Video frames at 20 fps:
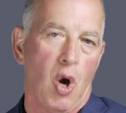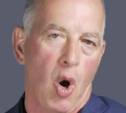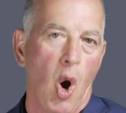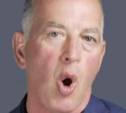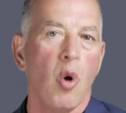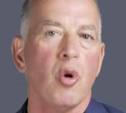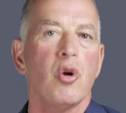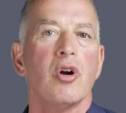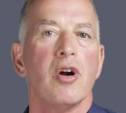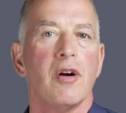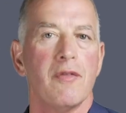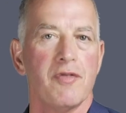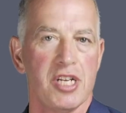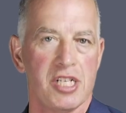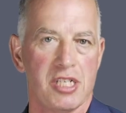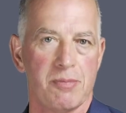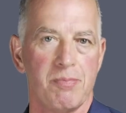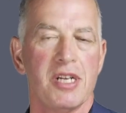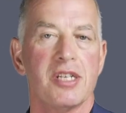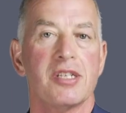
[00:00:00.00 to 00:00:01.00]
owner of
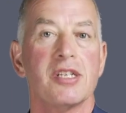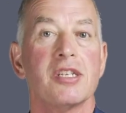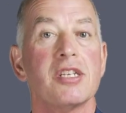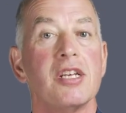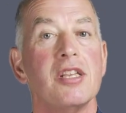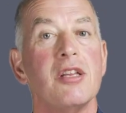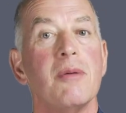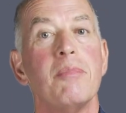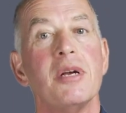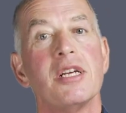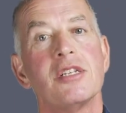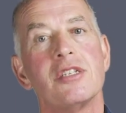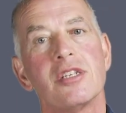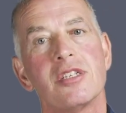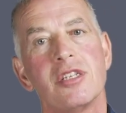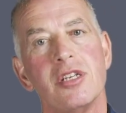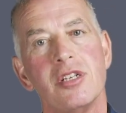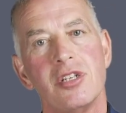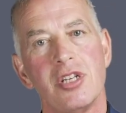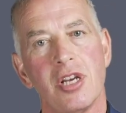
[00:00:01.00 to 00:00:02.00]
this business and the
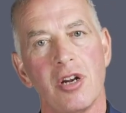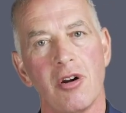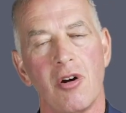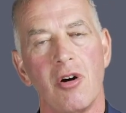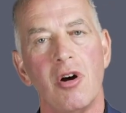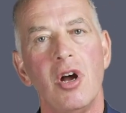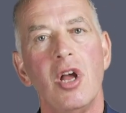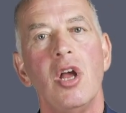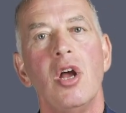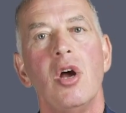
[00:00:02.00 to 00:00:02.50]
business in general,